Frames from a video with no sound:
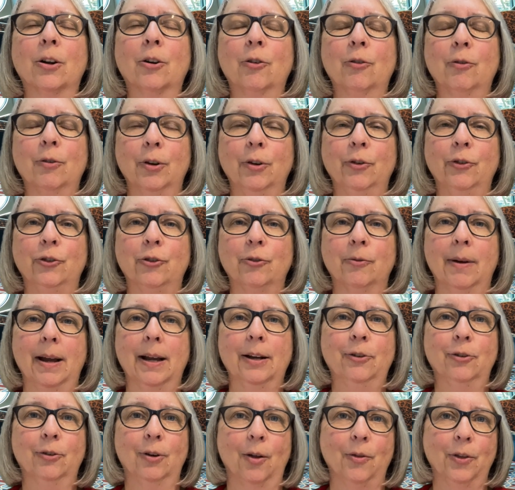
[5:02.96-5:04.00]
cruise
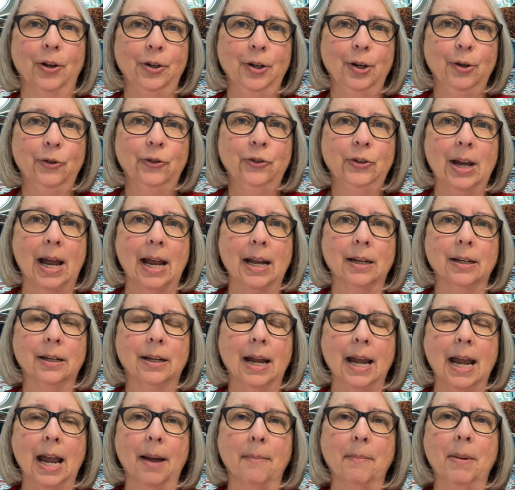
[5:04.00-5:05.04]
director on the Nieuw
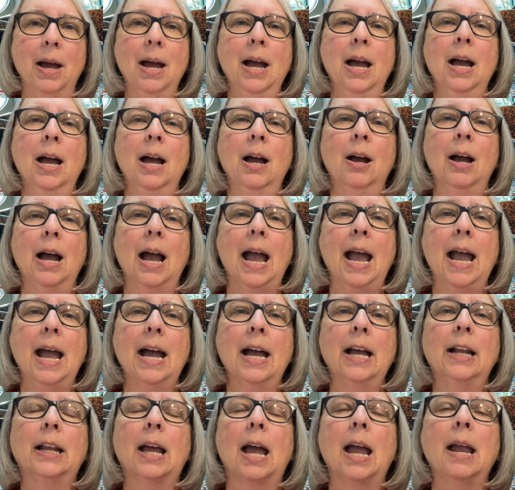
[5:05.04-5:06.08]
Statendam
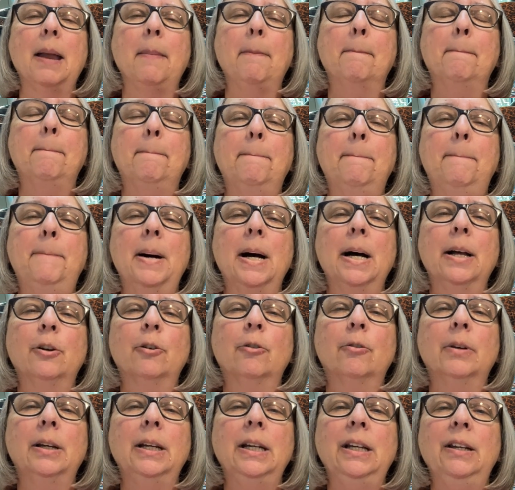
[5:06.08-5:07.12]
had a
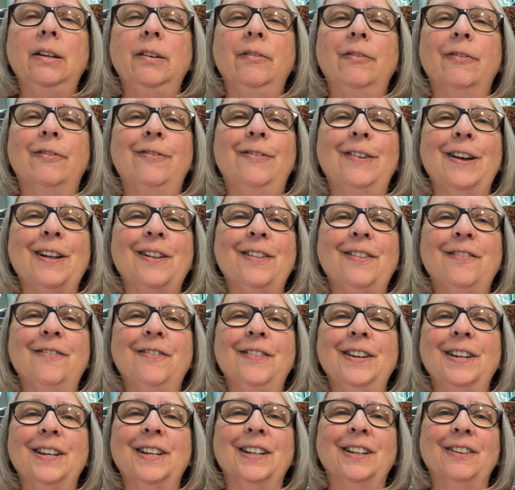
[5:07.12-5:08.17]
buttery
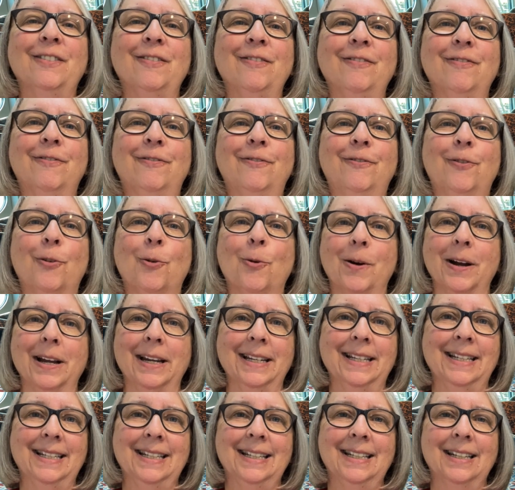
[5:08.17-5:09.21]
velvet
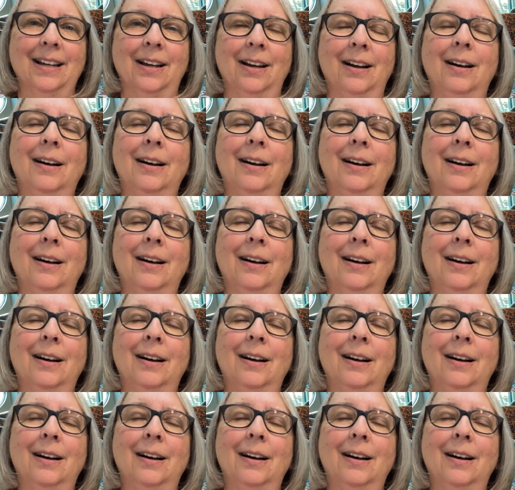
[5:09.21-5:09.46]
voice.